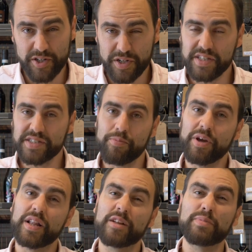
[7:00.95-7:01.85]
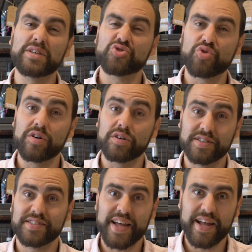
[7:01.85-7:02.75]
So you need something a little bit stronger
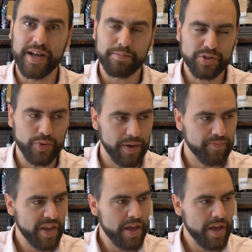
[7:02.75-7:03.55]
to stand up to it.